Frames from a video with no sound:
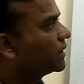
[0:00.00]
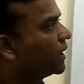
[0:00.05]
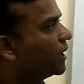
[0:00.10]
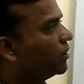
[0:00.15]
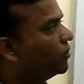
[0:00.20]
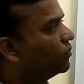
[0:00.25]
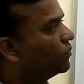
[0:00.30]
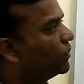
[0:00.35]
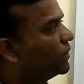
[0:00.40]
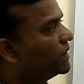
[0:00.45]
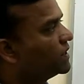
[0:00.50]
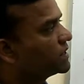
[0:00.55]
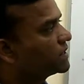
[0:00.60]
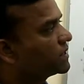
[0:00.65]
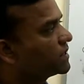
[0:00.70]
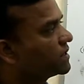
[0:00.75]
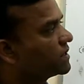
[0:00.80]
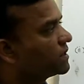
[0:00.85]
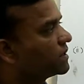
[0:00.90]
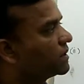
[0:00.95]
Now
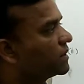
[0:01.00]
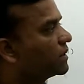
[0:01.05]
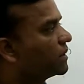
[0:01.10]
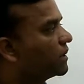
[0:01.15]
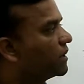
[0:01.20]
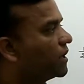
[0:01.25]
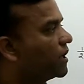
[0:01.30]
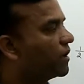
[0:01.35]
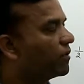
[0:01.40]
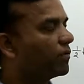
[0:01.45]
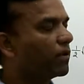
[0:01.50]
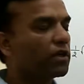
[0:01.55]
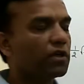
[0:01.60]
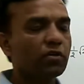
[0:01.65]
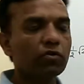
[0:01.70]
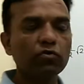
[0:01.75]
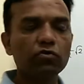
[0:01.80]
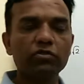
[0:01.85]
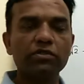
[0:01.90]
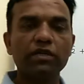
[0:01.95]
first here we
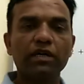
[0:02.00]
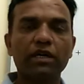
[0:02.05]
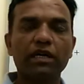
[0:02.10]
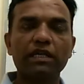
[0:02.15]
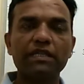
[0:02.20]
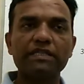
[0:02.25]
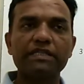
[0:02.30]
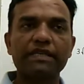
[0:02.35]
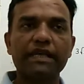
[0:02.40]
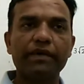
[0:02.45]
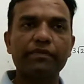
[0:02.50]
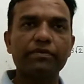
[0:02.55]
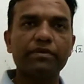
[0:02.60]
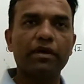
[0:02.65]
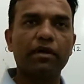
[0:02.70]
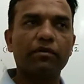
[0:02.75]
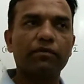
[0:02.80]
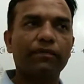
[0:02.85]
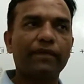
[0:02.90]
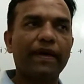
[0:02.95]
use the concept
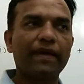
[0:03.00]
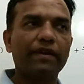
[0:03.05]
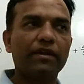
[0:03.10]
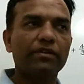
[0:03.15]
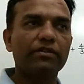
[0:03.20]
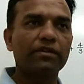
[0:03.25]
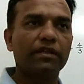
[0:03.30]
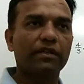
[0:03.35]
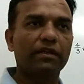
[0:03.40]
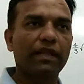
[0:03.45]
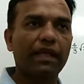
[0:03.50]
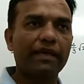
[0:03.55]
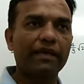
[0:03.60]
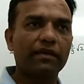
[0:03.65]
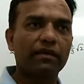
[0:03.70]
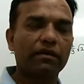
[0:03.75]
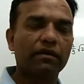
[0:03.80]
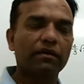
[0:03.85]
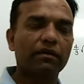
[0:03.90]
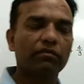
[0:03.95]
of addition,
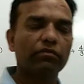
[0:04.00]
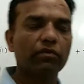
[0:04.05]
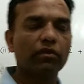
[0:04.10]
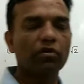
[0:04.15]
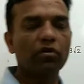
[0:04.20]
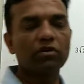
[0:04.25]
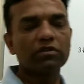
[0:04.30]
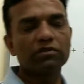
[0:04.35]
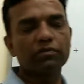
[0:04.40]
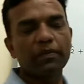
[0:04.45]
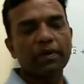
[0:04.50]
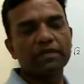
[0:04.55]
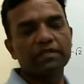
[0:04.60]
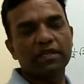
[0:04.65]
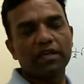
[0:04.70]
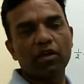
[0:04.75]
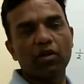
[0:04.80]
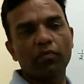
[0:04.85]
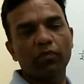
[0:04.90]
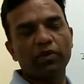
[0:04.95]
like because
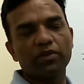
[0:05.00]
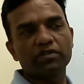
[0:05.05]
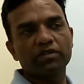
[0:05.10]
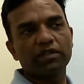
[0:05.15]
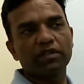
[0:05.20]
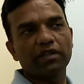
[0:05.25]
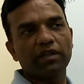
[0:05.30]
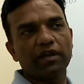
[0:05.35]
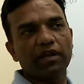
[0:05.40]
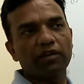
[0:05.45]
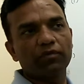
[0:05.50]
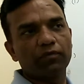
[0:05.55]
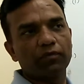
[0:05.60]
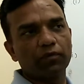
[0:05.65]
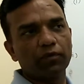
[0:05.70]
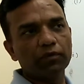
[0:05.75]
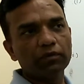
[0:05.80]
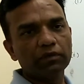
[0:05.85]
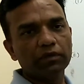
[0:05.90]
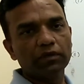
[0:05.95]
basic operation there are
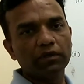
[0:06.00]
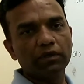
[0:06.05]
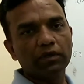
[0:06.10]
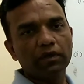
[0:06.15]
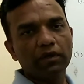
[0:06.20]
four: